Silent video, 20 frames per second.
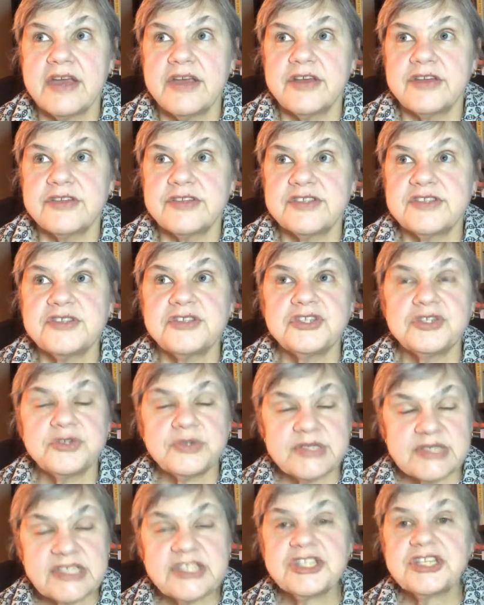So
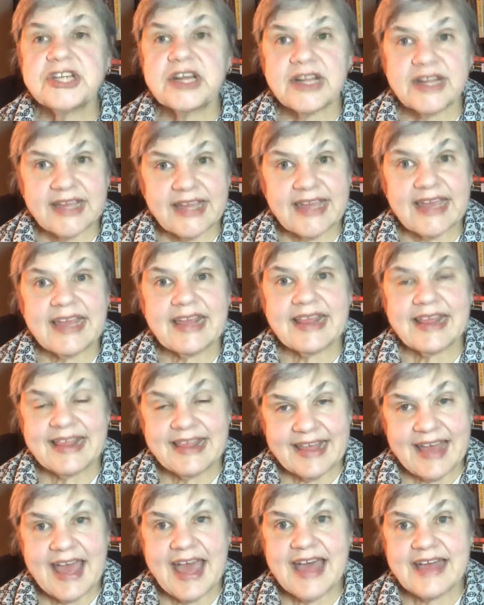traditionally,
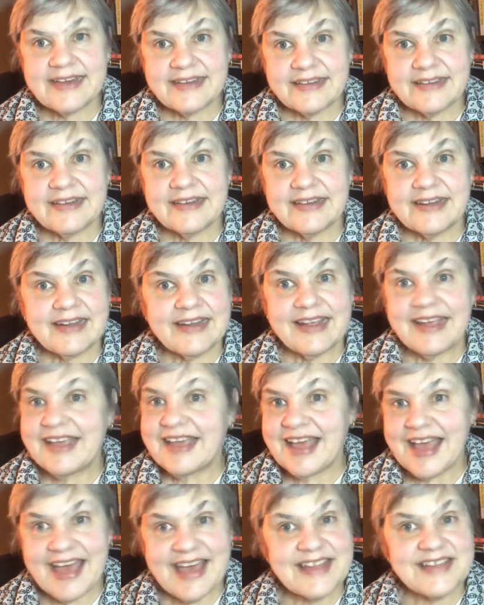that
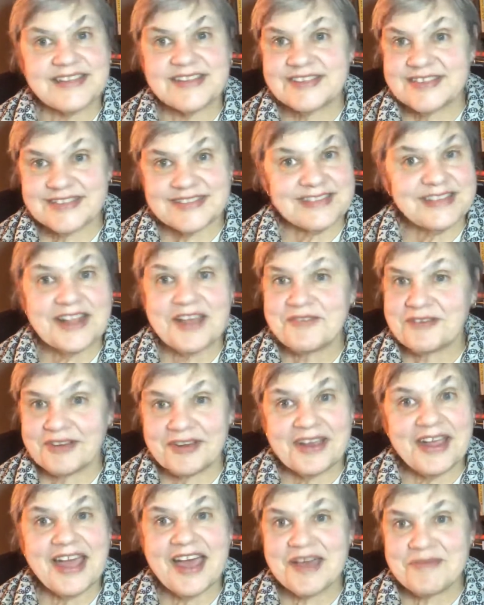has never
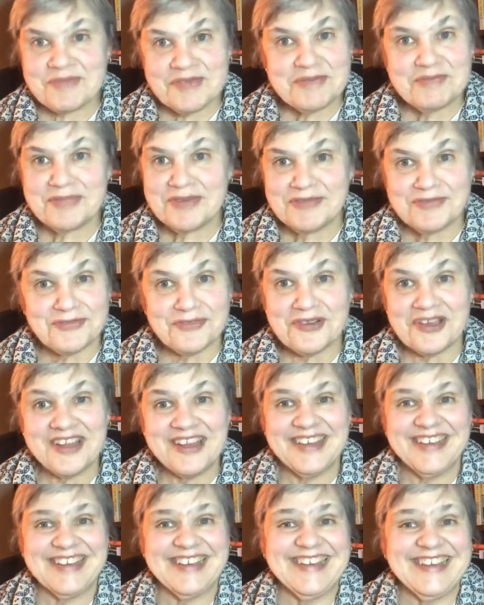happened before.
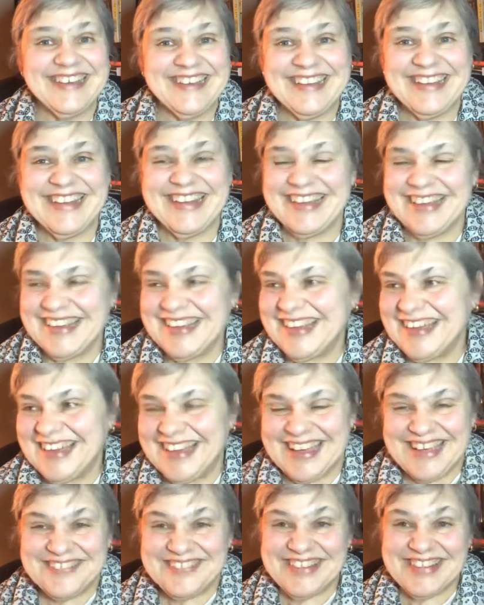
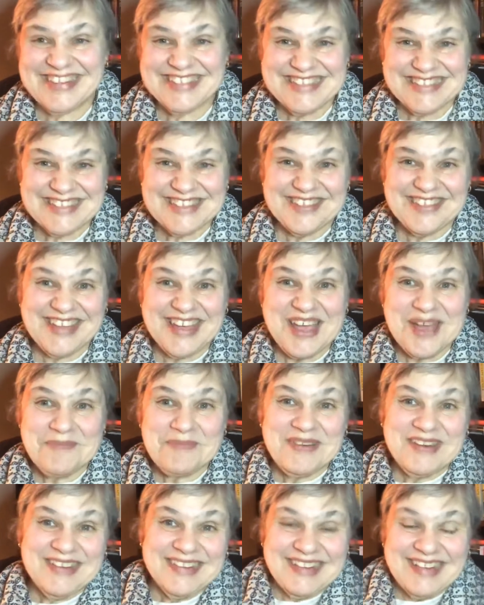I mean, this has only
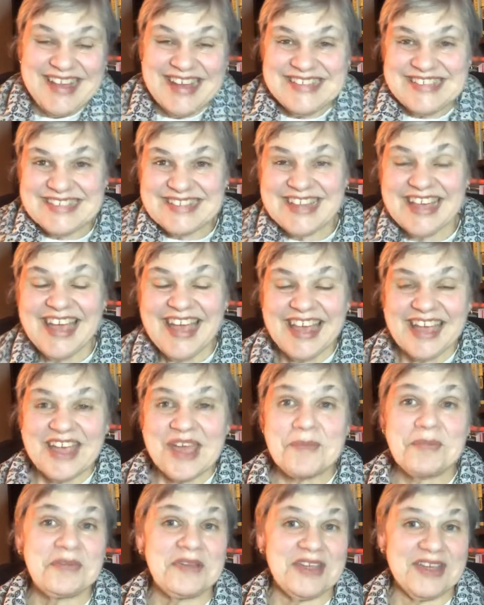happened in the last
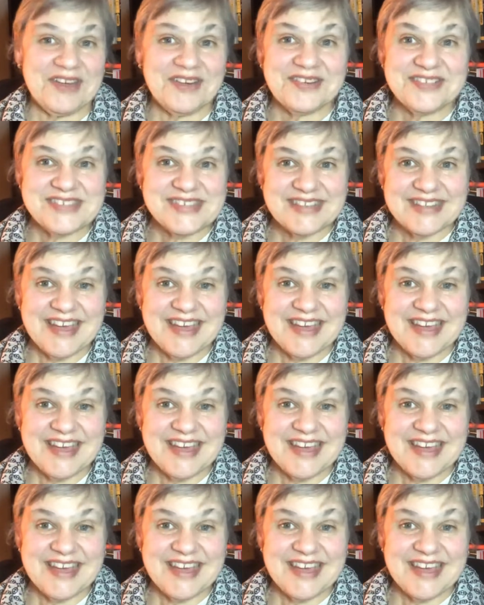couple of years.